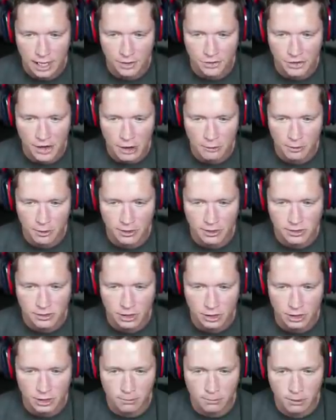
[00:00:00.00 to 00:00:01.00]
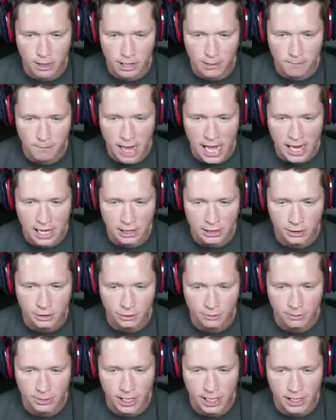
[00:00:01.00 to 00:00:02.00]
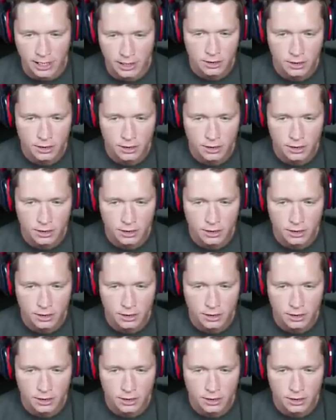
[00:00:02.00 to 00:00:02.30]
I thought we were starting to bring it back a little bit.